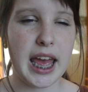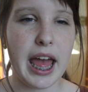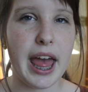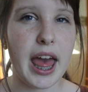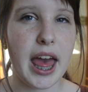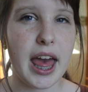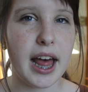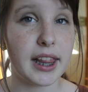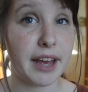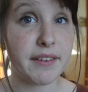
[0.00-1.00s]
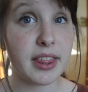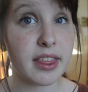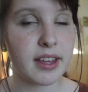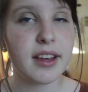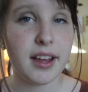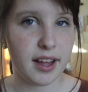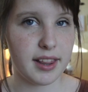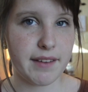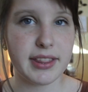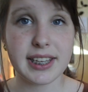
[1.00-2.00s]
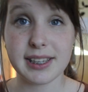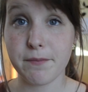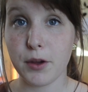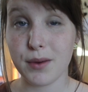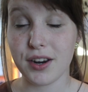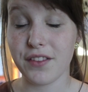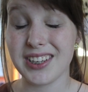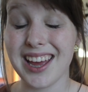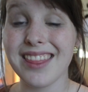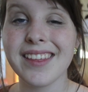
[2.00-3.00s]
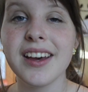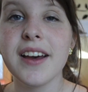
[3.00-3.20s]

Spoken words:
11th because I'm filming it on the 10th.